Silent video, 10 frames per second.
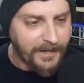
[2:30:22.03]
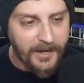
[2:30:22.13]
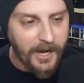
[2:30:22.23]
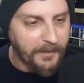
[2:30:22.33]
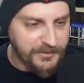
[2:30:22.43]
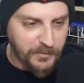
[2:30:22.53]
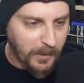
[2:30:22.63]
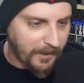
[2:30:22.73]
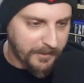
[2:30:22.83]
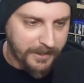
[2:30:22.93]
And I was a
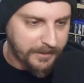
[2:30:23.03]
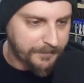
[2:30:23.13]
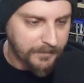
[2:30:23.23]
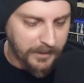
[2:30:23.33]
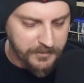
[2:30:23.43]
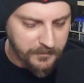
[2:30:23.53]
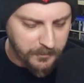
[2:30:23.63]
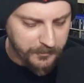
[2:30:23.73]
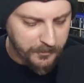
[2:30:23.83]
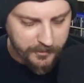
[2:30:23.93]
WoW guy. I was a
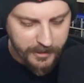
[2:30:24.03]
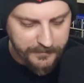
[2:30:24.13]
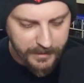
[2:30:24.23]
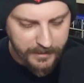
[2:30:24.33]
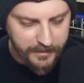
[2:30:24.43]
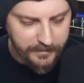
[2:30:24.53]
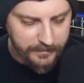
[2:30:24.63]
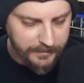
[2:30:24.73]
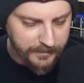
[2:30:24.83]
World of Warcraft guy.